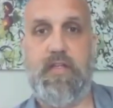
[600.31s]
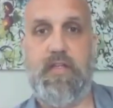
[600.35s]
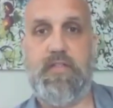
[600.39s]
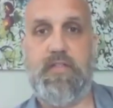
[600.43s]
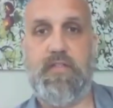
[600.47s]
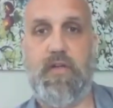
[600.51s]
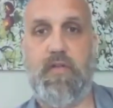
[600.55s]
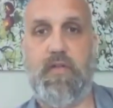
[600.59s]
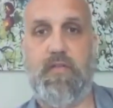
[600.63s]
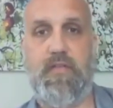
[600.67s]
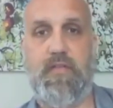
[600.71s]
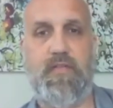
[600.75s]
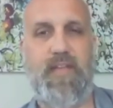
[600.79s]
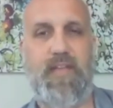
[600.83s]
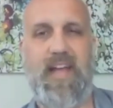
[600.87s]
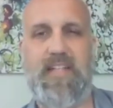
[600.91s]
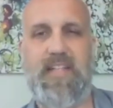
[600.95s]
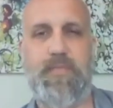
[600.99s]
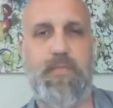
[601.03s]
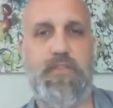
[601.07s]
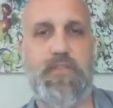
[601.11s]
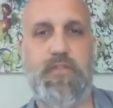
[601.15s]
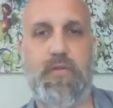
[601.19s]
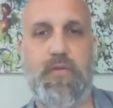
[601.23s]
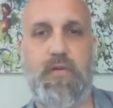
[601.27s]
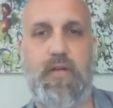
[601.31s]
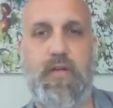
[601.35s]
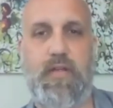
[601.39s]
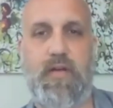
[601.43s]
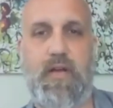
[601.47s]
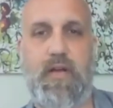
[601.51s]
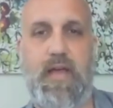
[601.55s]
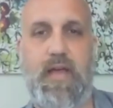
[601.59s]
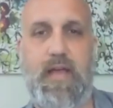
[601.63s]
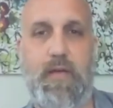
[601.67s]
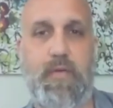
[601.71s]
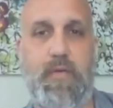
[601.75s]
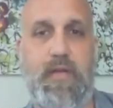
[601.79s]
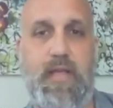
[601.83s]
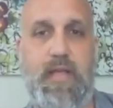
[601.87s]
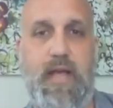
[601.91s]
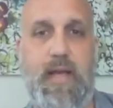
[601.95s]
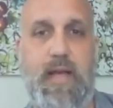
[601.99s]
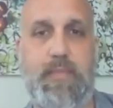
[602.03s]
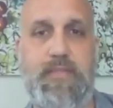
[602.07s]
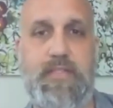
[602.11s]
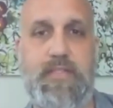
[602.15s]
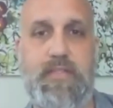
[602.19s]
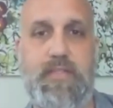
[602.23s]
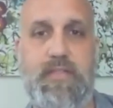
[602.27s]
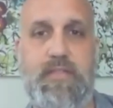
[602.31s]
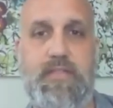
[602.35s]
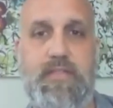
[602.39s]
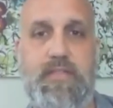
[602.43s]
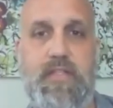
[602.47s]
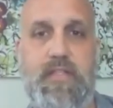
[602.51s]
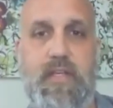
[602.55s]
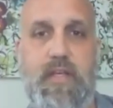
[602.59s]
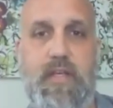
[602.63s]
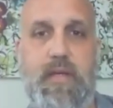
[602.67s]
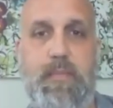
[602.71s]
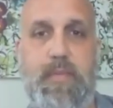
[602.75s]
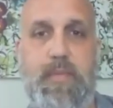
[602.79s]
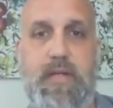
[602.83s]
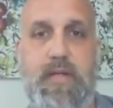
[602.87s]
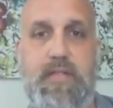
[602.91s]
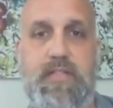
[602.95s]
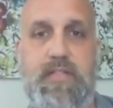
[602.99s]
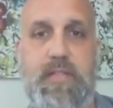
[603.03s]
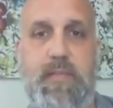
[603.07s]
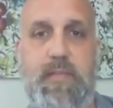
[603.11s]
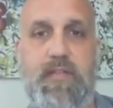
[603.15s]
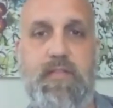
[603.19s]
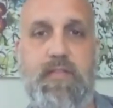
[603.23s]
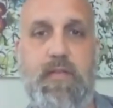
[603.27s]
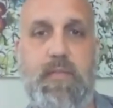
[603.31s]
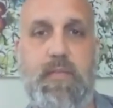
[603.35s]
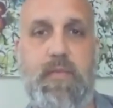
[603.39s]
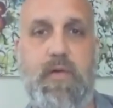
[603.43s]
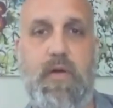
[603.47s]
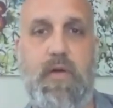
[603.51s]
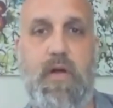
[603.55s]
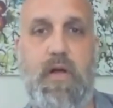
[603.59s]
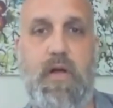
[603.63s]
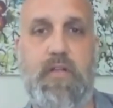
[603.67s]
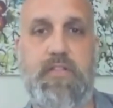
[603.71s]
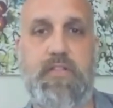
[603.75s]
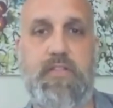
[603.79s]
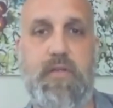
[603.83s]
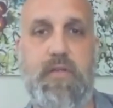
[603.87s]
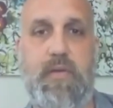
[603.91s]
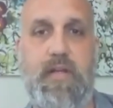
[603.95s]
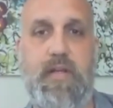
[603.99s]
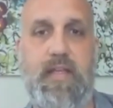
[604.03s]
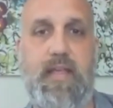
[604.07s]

So the vast majority are equity options, but some of them are also in